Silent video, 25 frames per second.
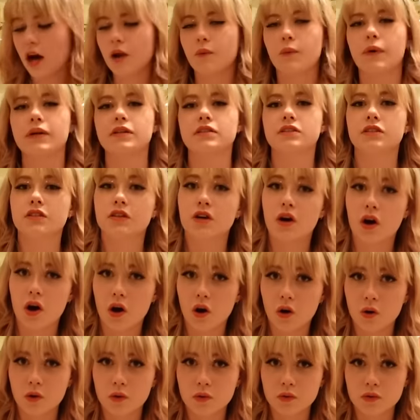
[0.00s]
I went to
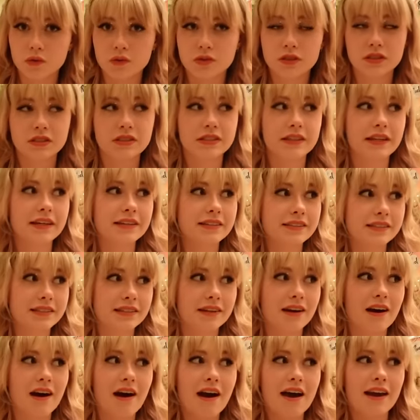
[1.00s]
Coles to get
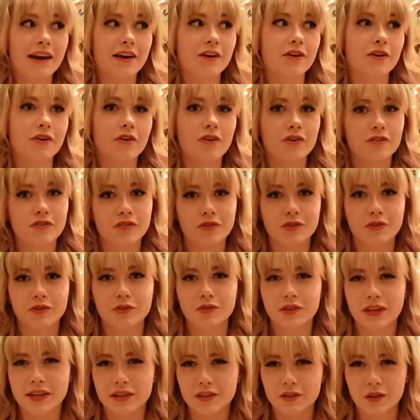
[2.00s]
dinner and I got her a
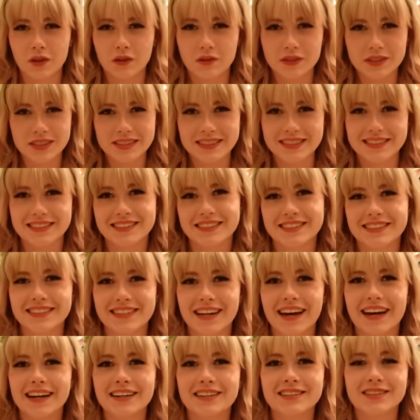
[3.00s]
few like lollies and
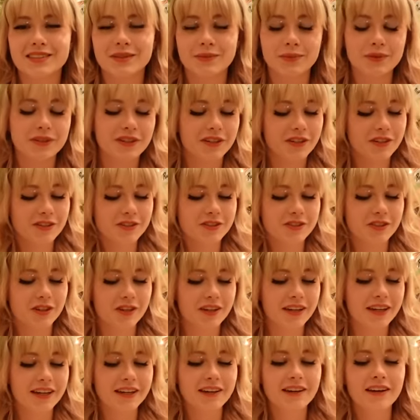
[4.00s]
snacks to put in her
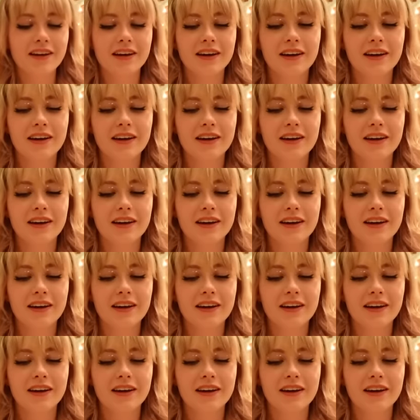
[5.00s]
stocking.